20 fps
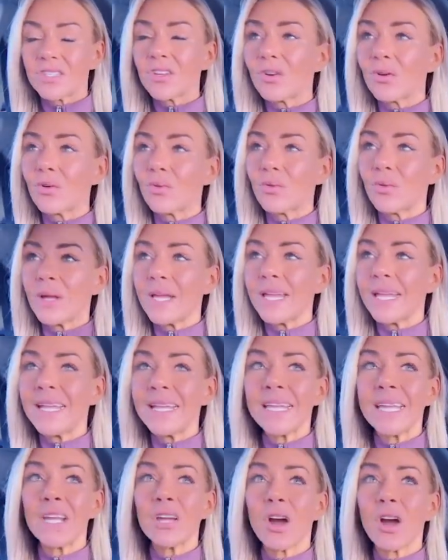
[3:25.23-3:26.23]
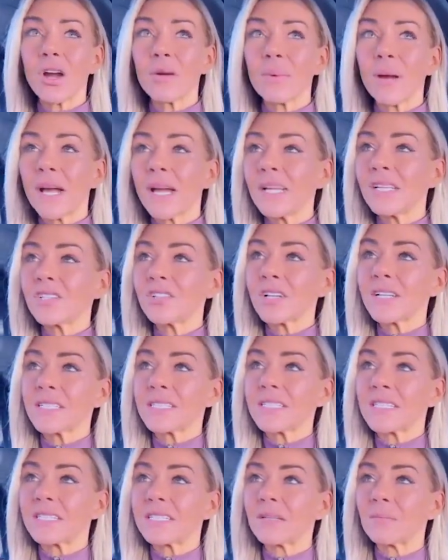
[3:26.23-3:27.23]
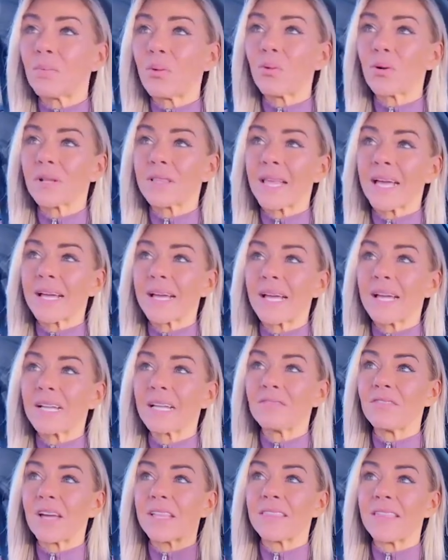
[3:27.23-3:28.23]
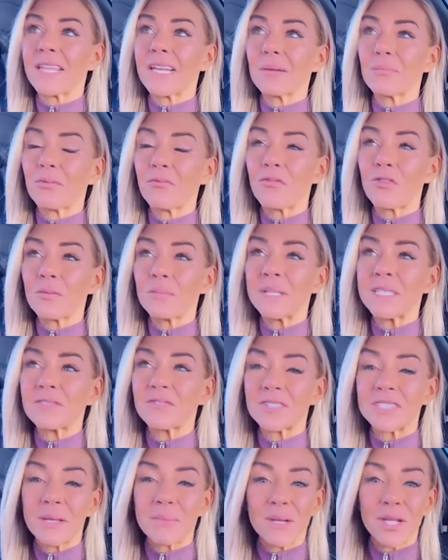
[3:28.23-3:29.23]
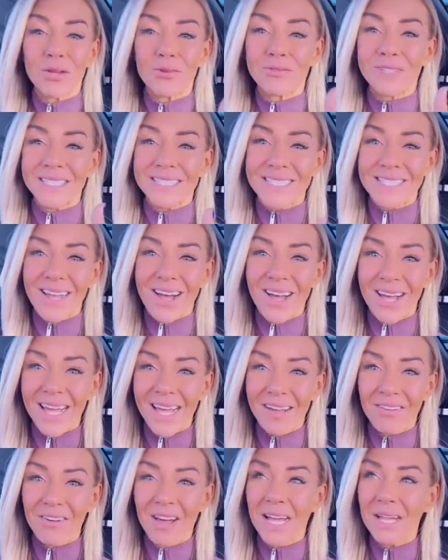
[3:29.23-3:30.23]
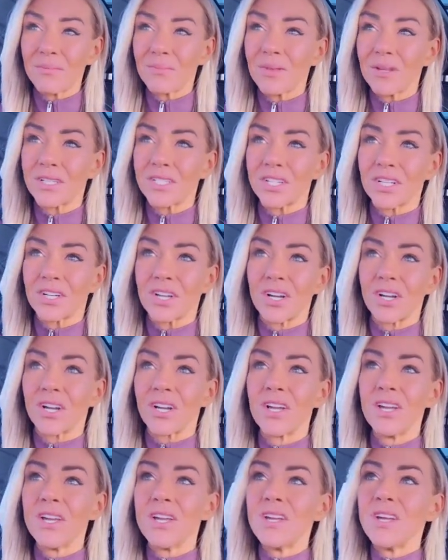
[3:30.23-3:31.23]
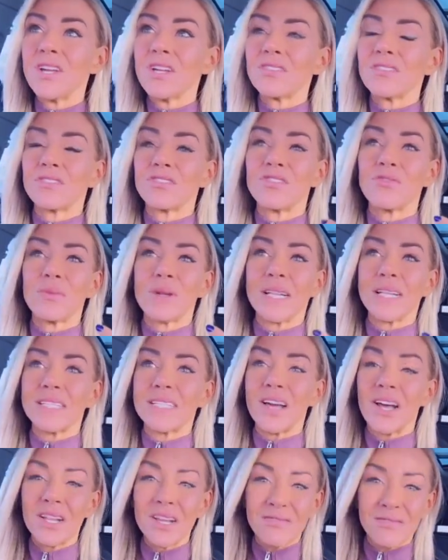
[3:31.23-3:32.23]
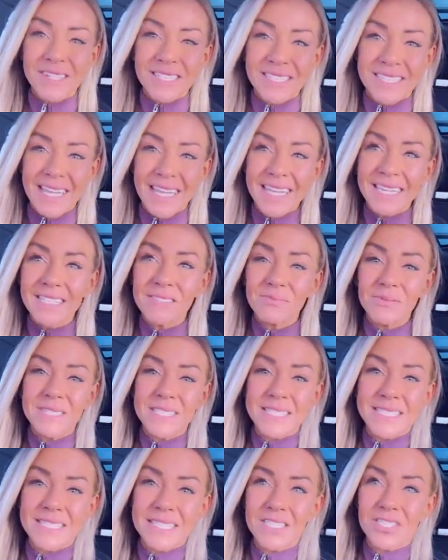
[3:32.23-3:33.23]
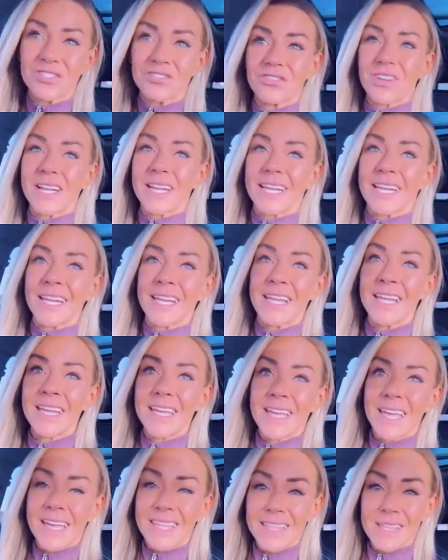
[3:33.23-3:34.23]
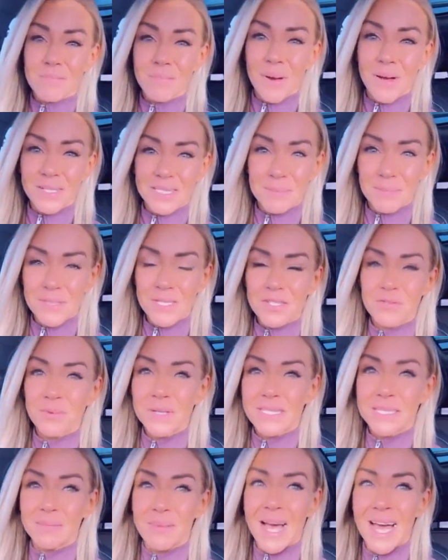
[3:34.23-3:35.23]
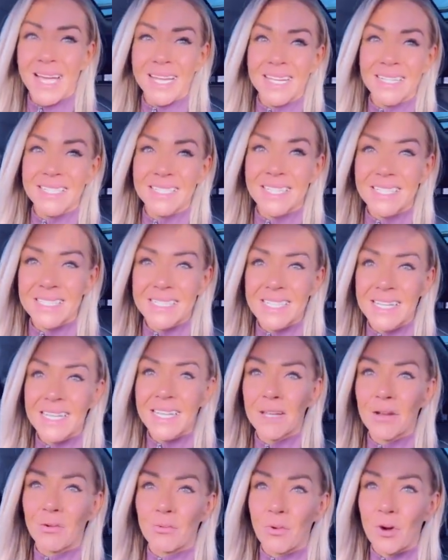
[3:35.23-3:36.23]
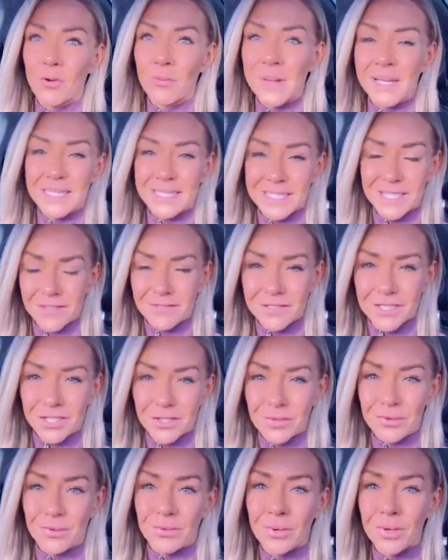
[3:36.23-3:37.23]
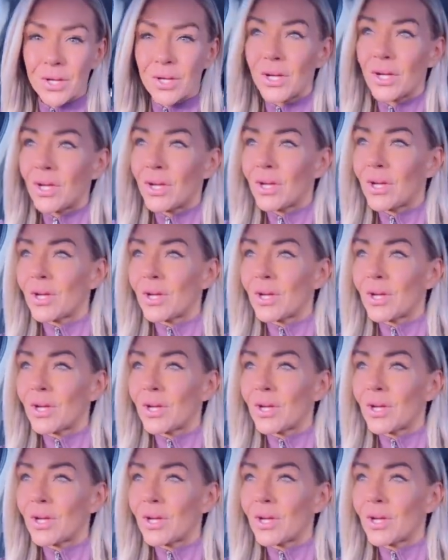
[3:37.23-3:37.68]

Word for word: So, eating carbohydrates to support that kind of athletic performance for somebody who does not have high blood sugar they're doing a ton of intense resistance training and then possibly doing some high intensity aerobic stuff too.